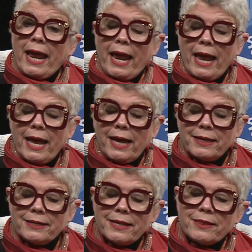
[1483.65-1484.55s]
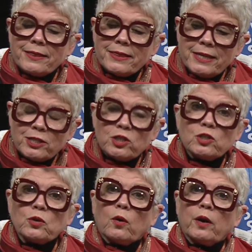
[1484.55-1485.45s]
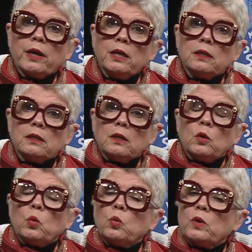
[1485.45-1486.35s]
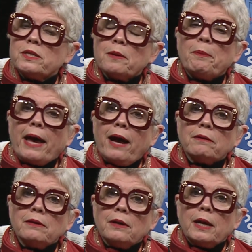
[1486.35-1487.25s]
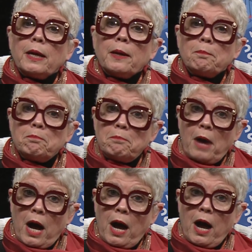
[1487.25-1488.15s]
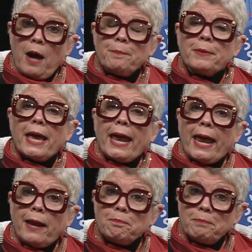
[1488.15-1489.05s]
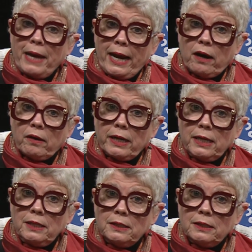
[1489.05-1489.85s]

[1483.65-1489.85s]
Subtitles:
And this story was about Mom and Perry